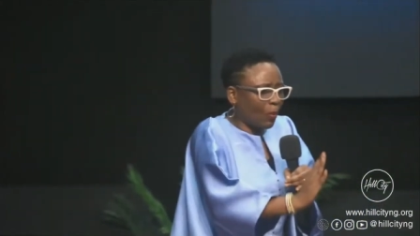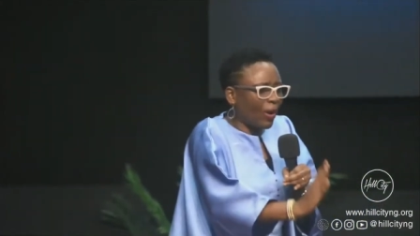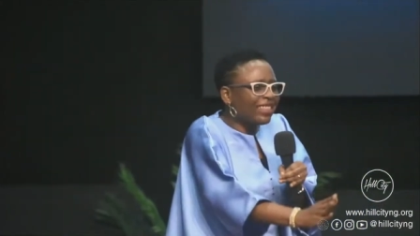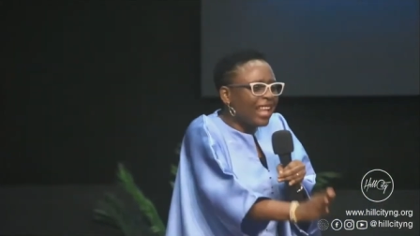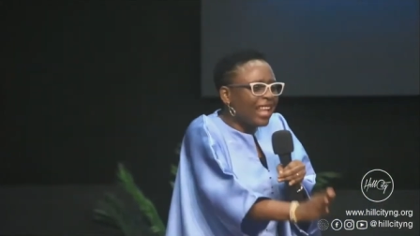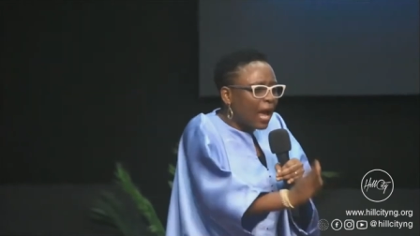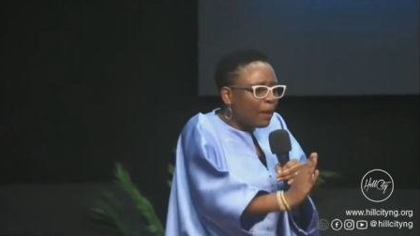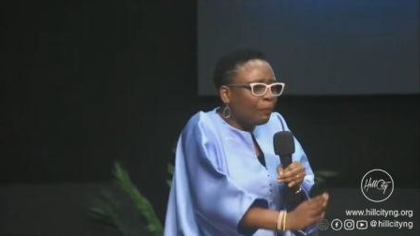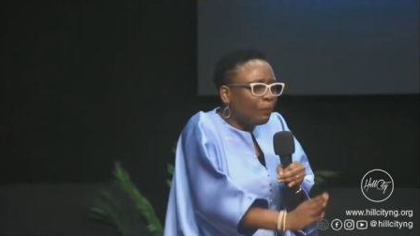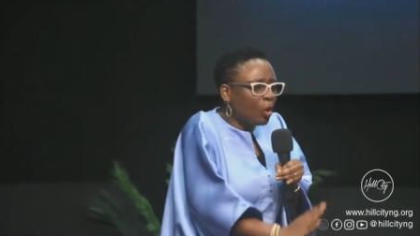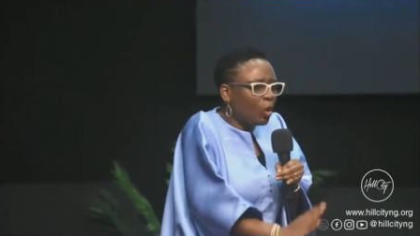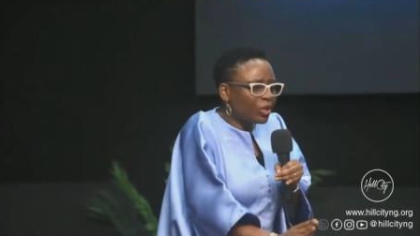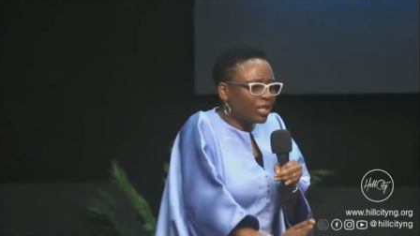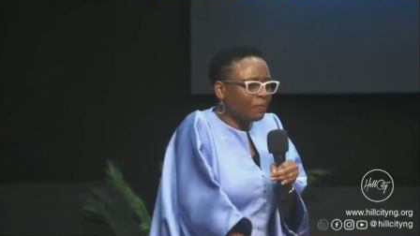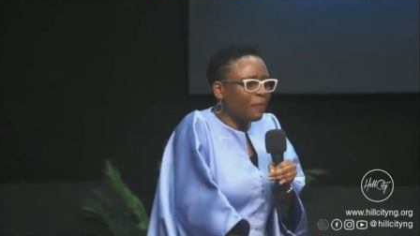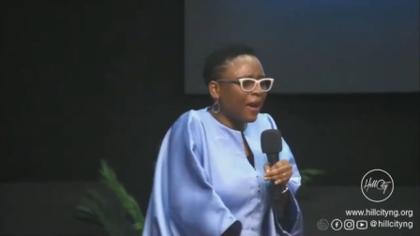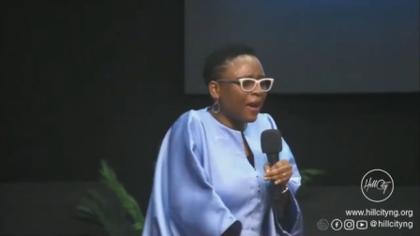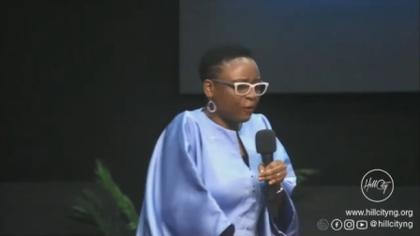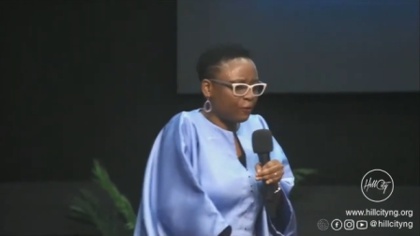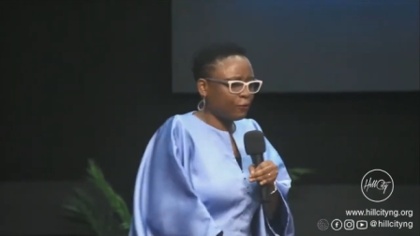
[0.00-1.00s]
when I put
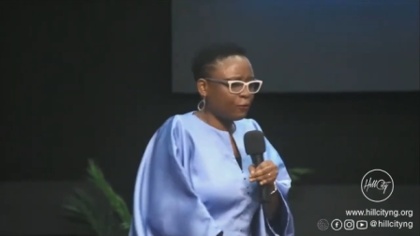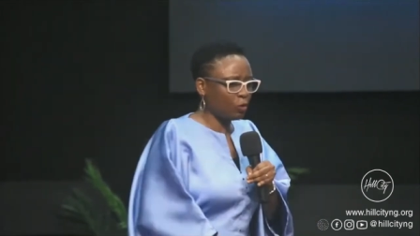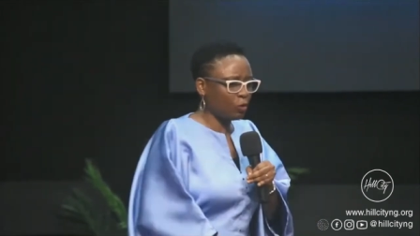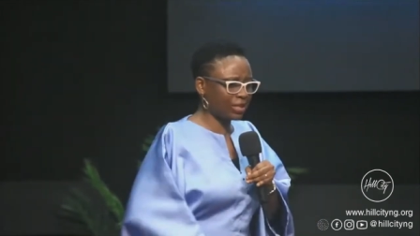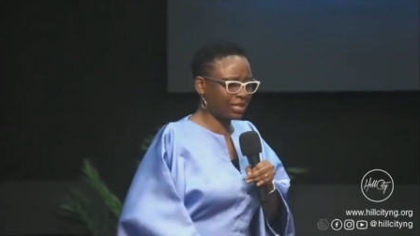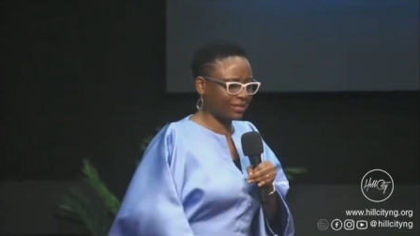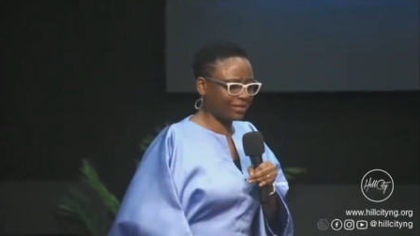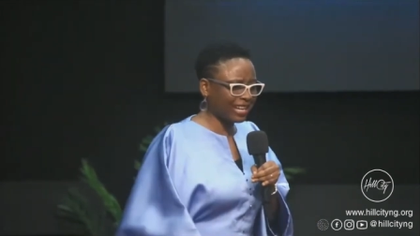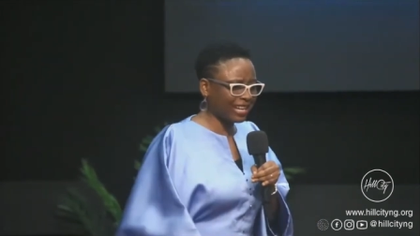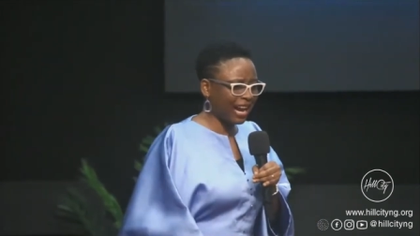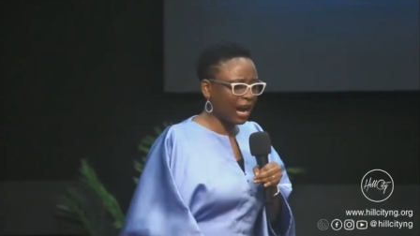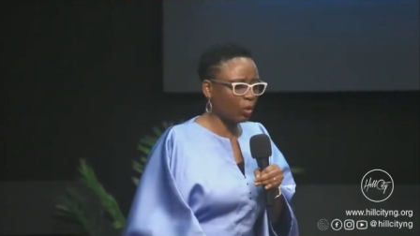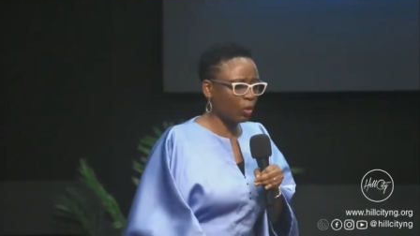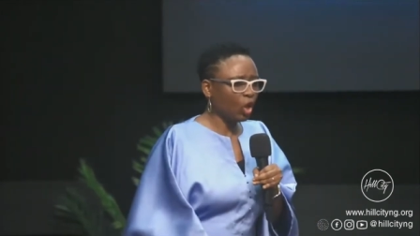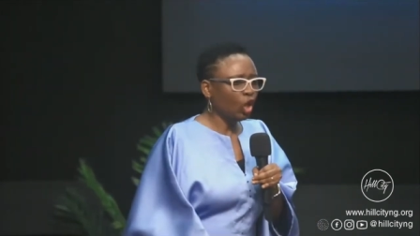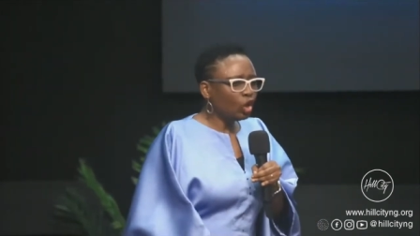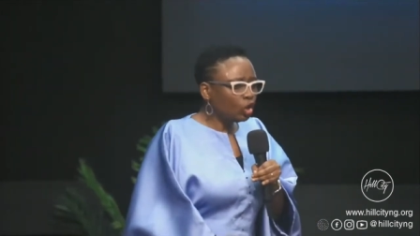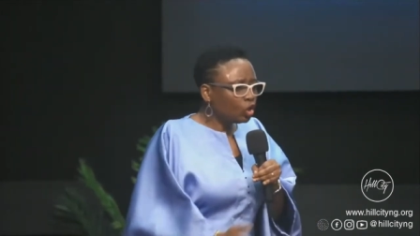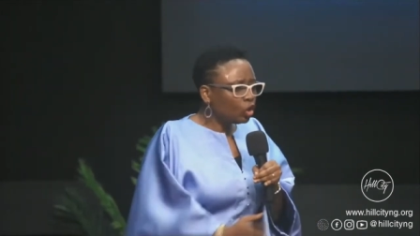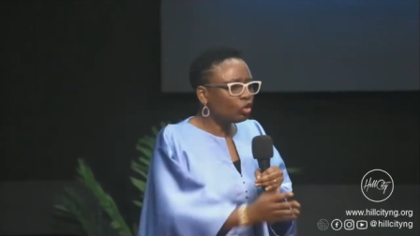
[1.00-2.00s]
my foot down,
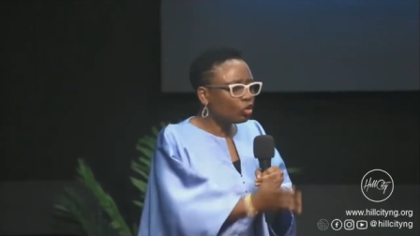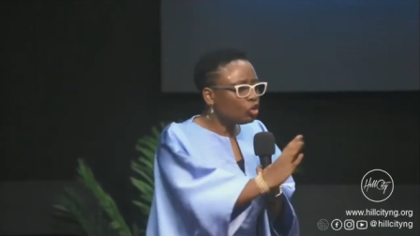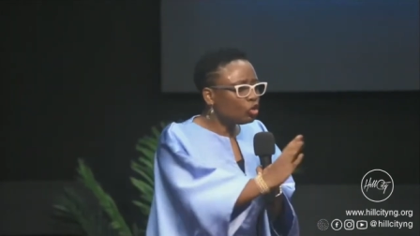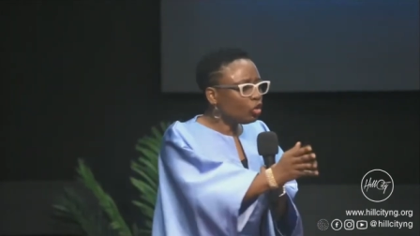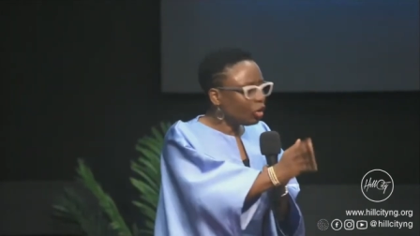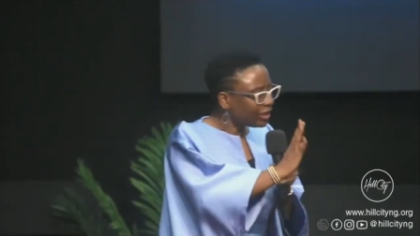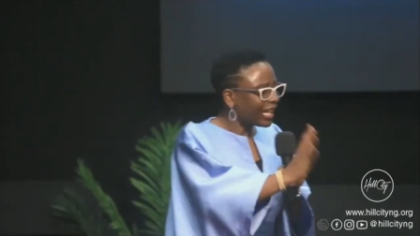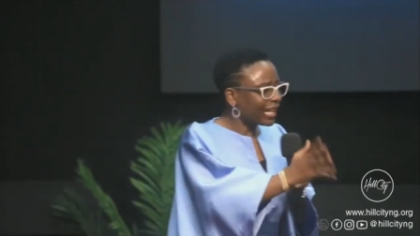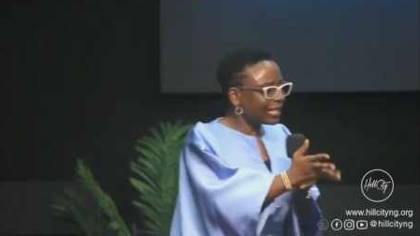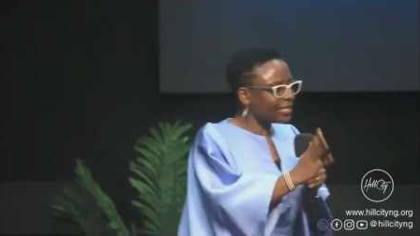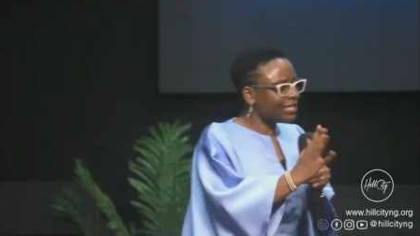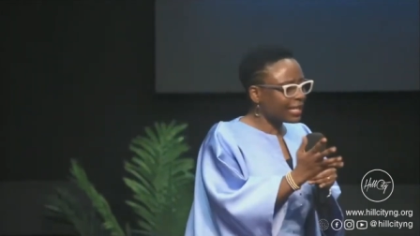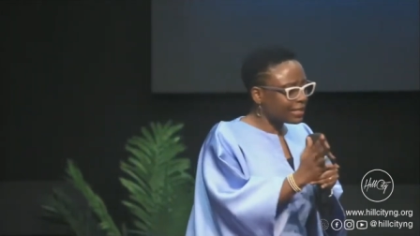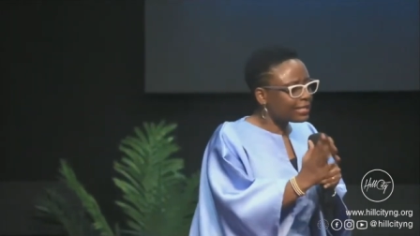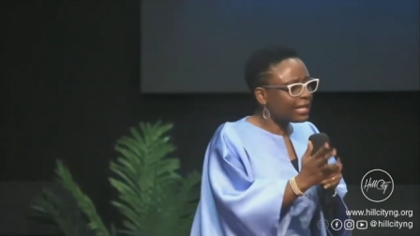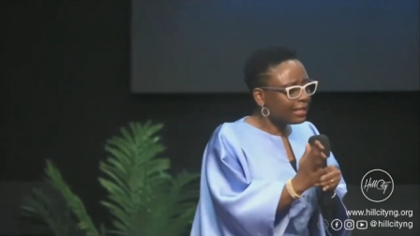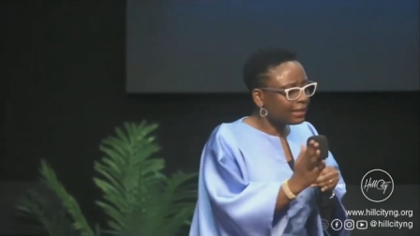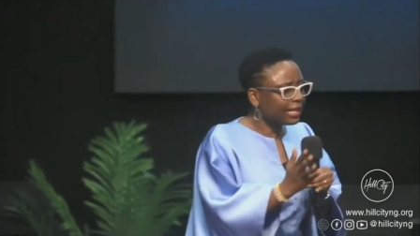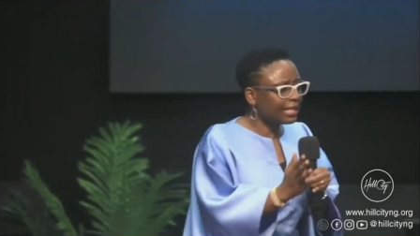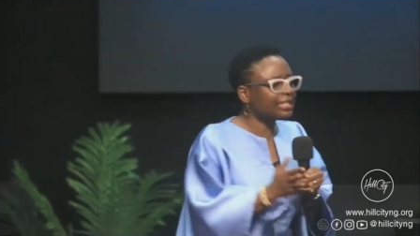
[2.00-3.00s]
you, you know there are certain
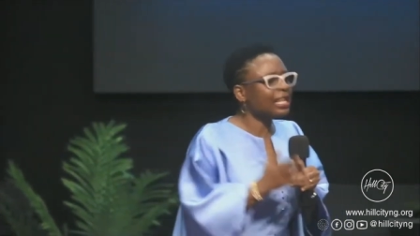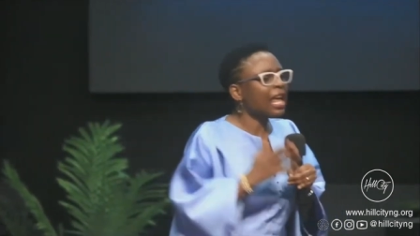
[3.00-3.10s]
things.